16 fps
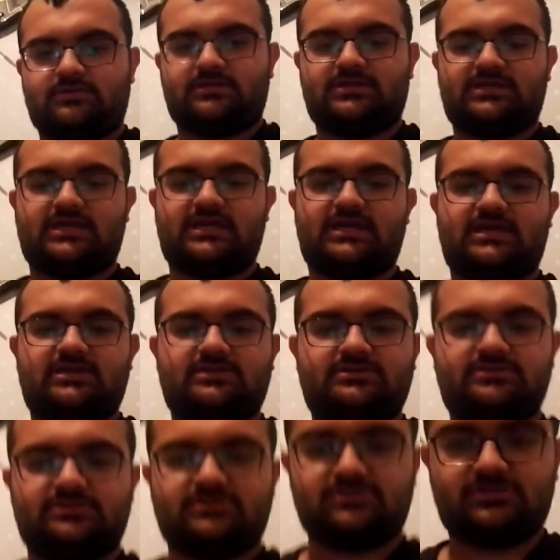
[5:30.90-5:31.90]
Okay,
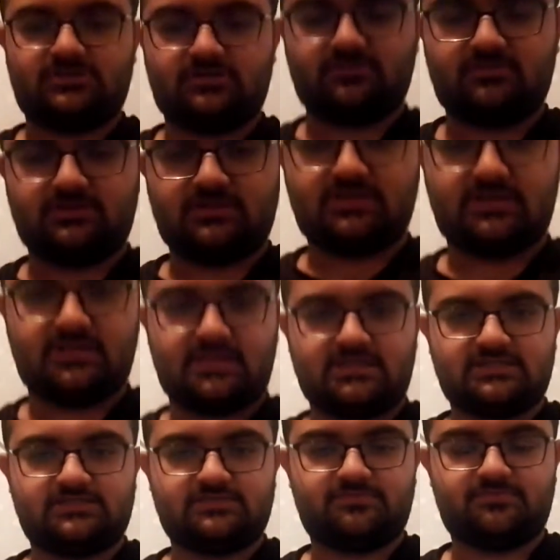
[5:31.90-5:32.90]
so the
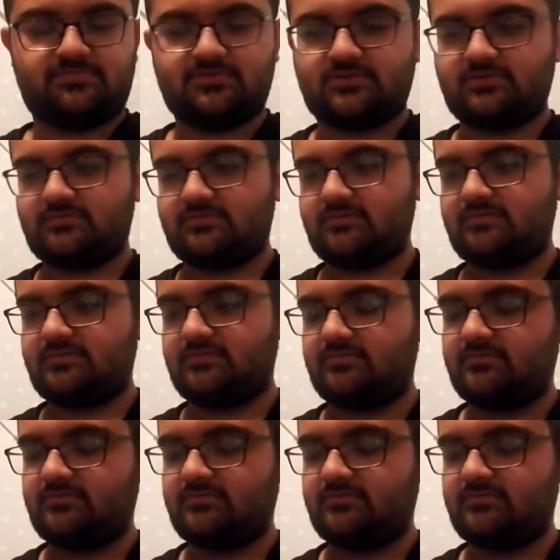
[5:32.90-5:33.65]
next book we